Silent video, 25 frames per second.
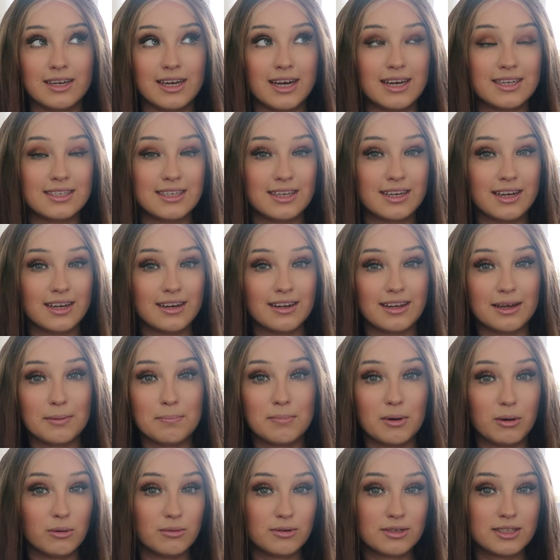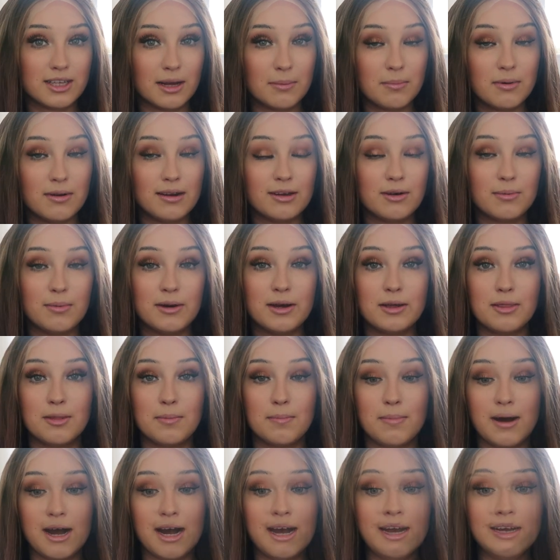I guess it kind of like bulks up a little bit
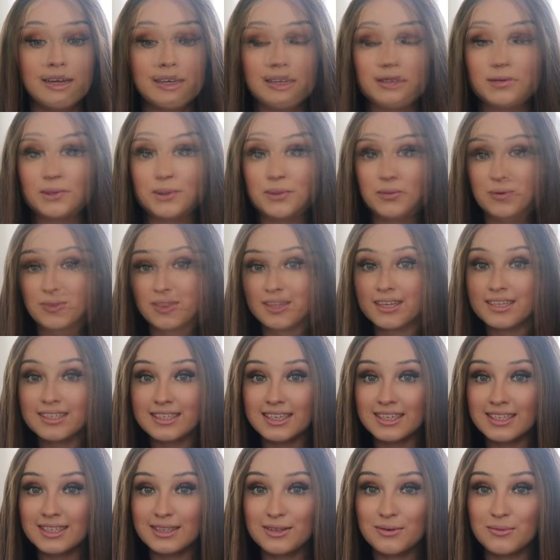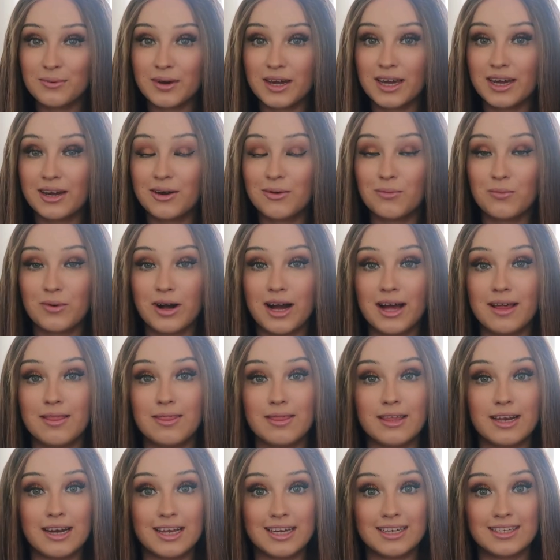at the back. So this is the wig
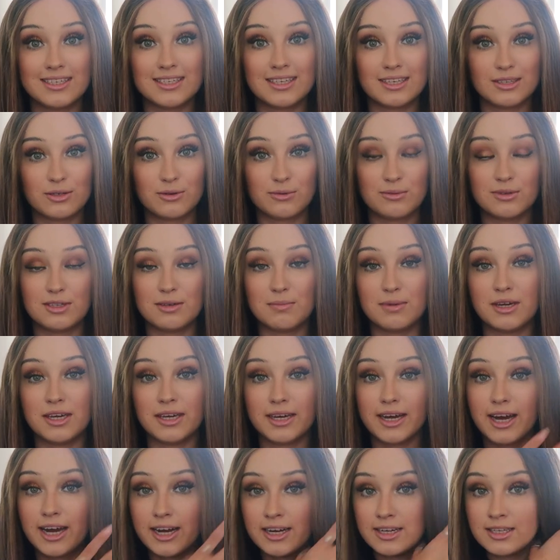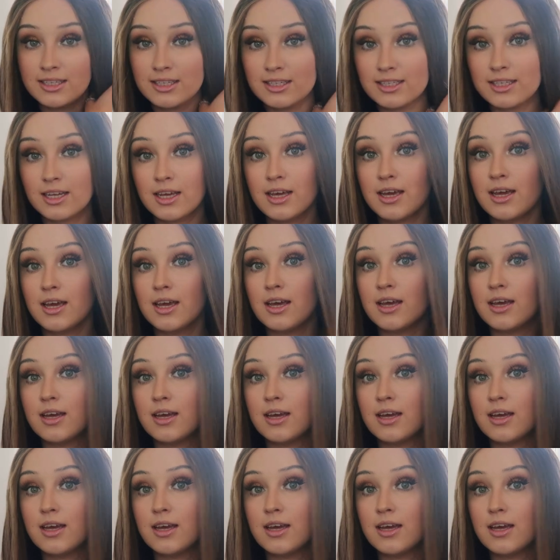when the lace has obviously been cut.